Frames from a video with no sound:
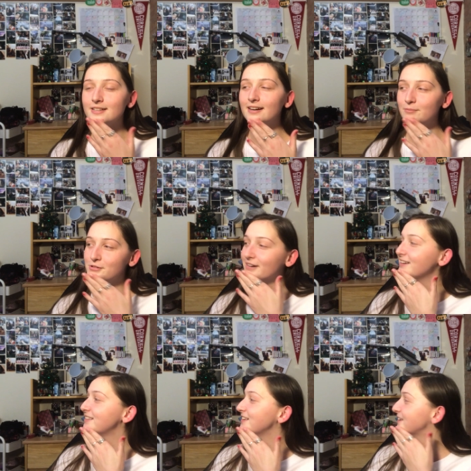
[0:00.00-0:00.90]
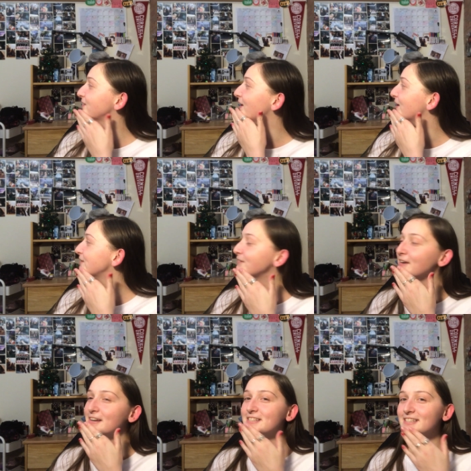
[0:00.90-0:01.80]
I'm trying to think of how to
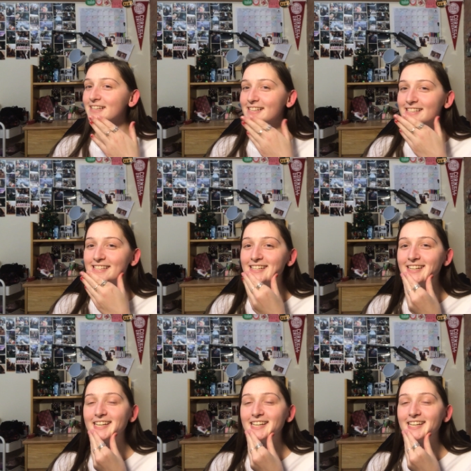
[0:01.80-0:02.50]
phrase this.